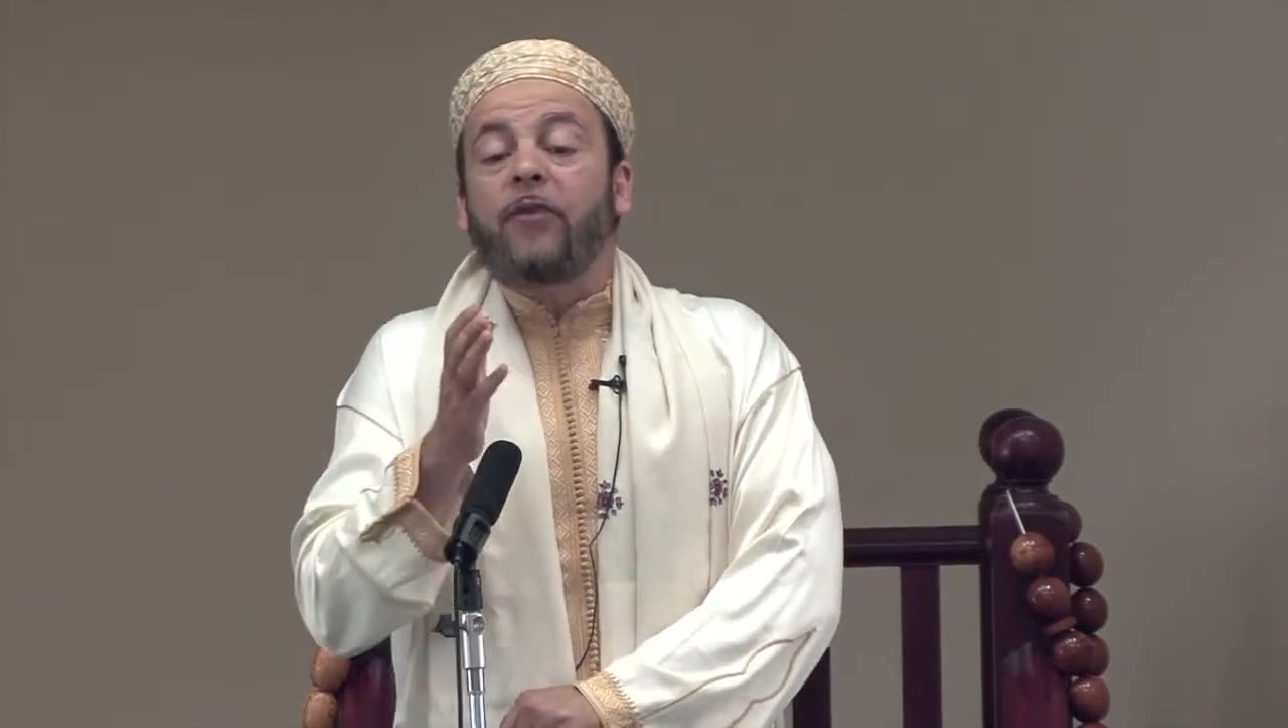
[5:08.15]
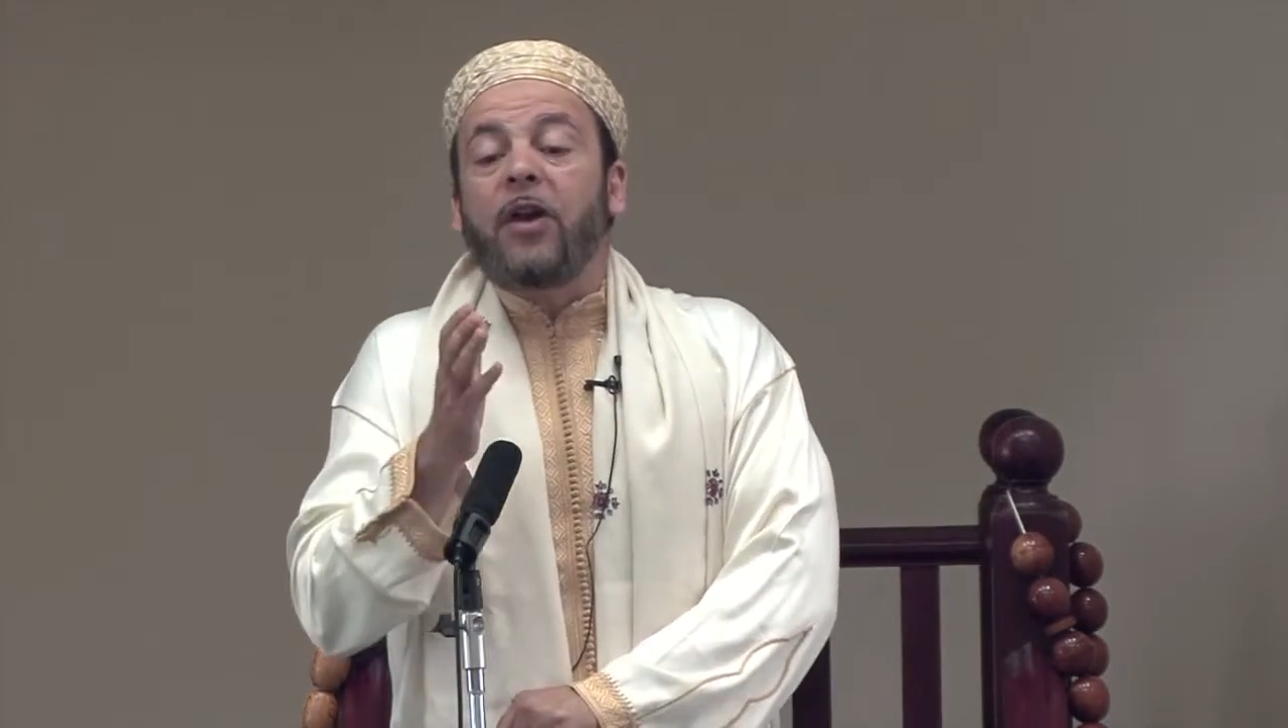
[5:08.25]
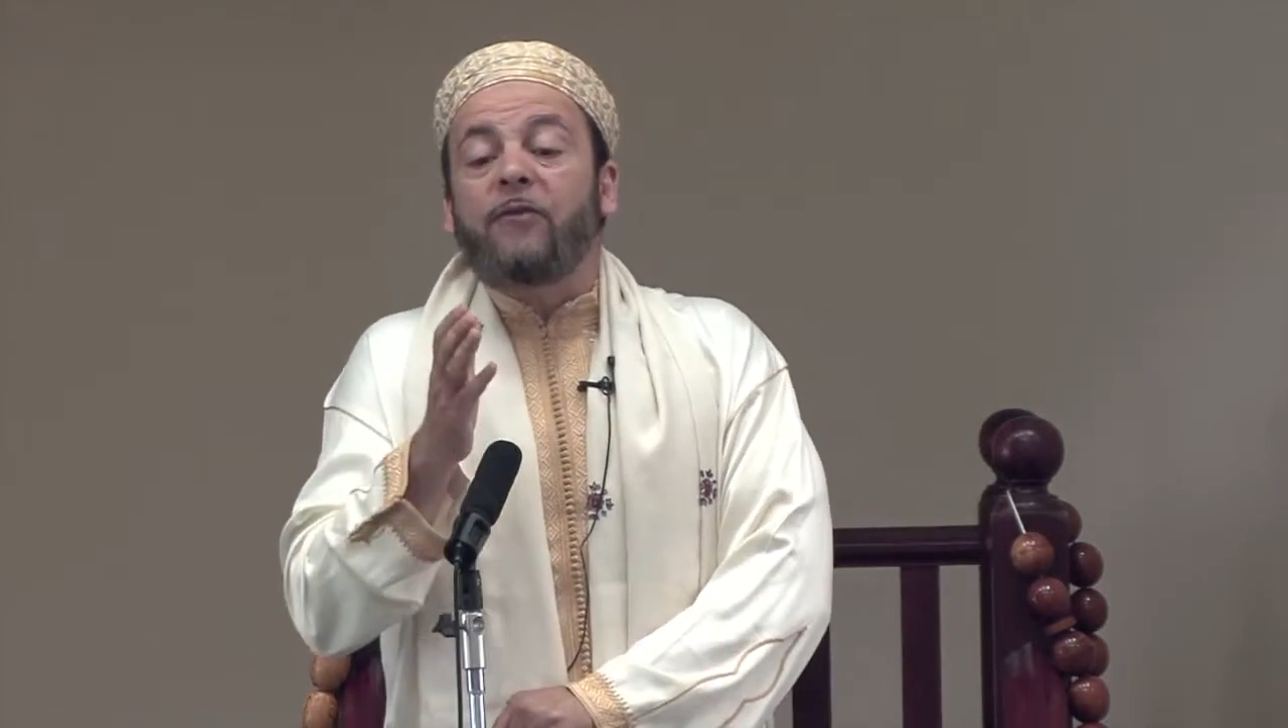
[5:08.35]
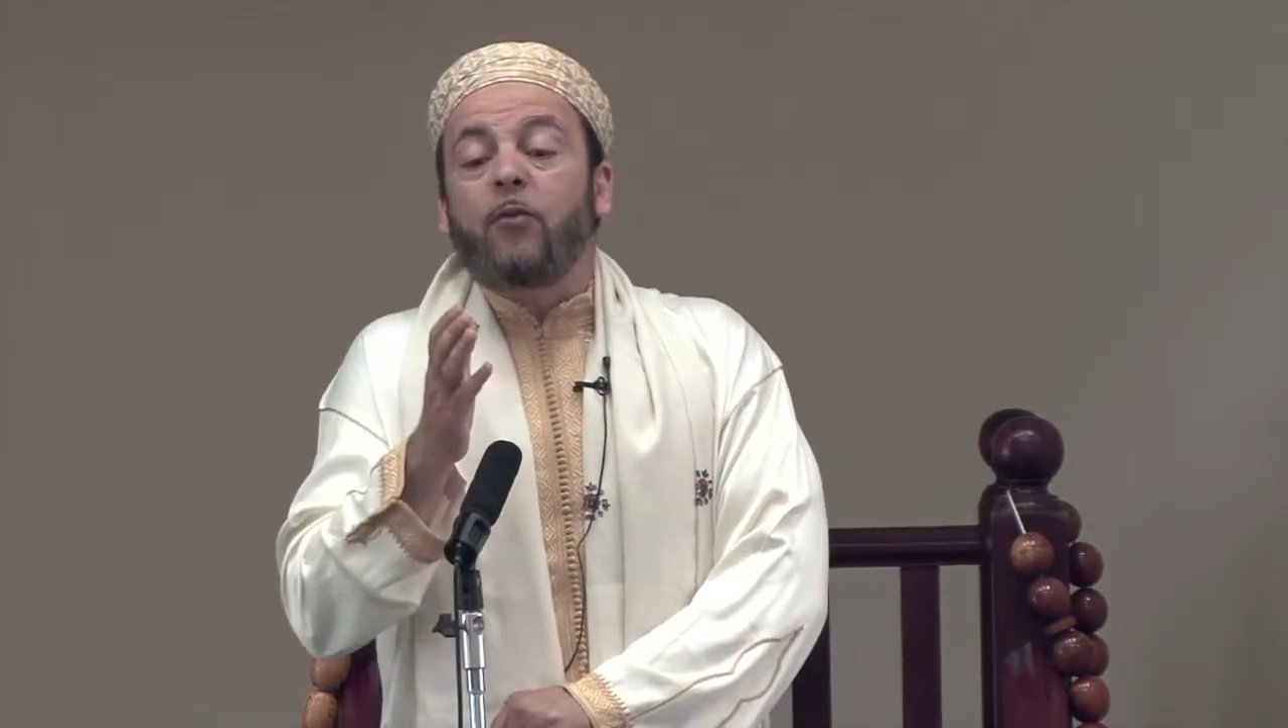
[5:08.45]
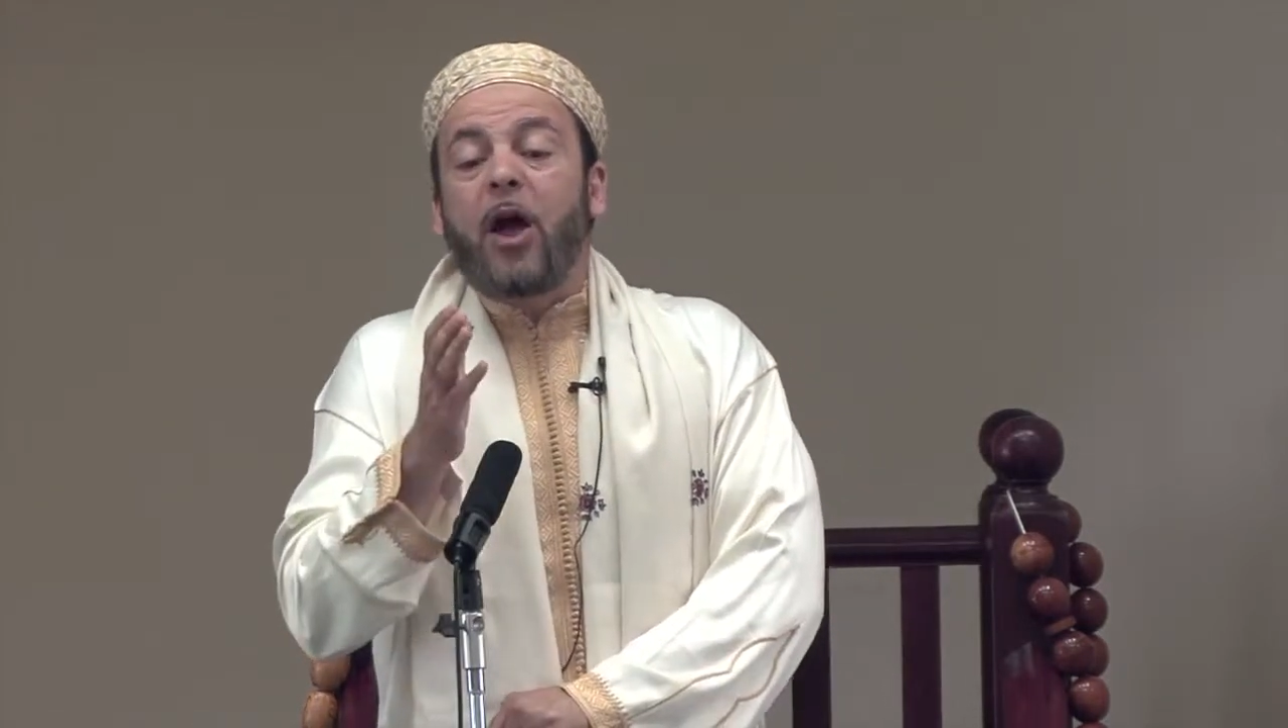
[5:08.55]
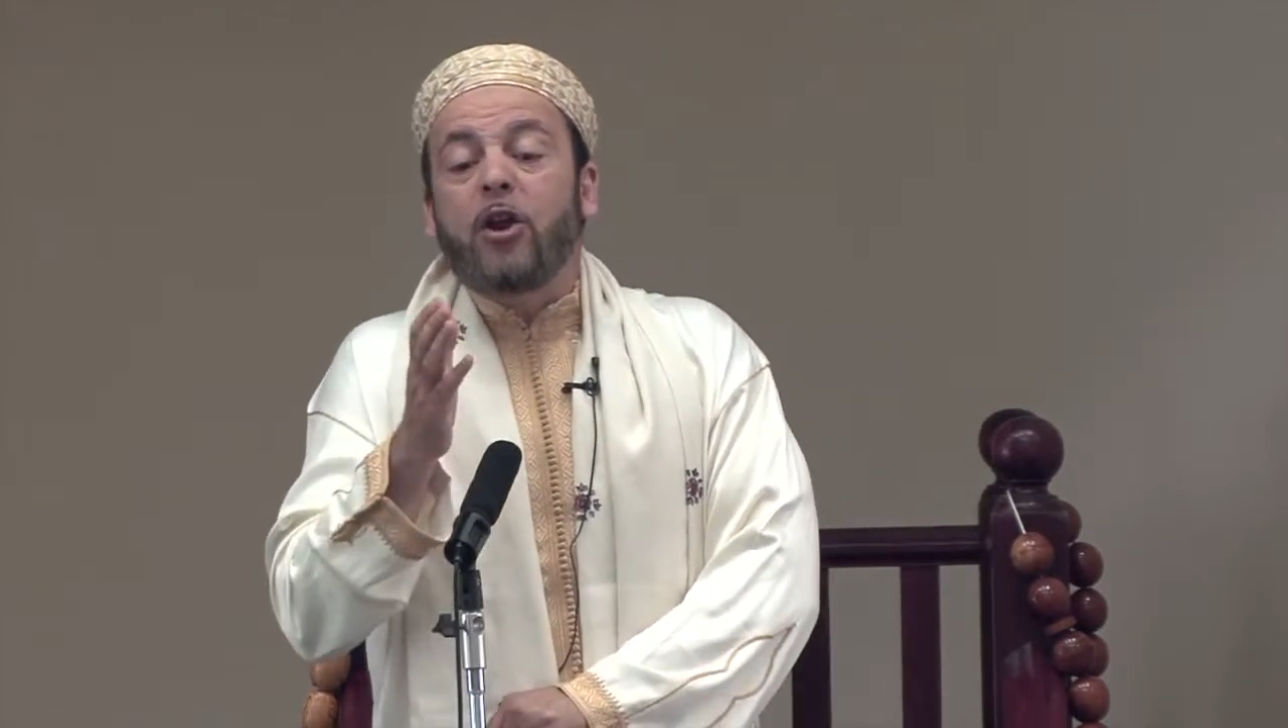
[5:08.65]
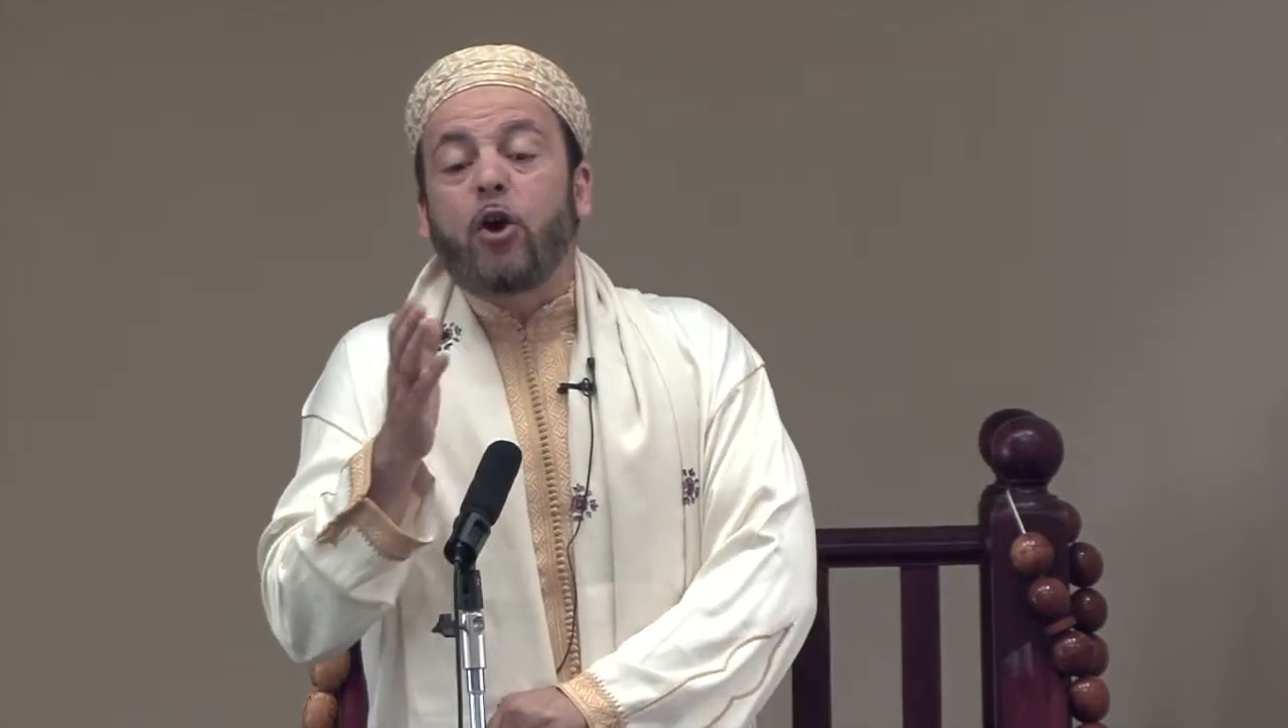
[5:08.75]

If one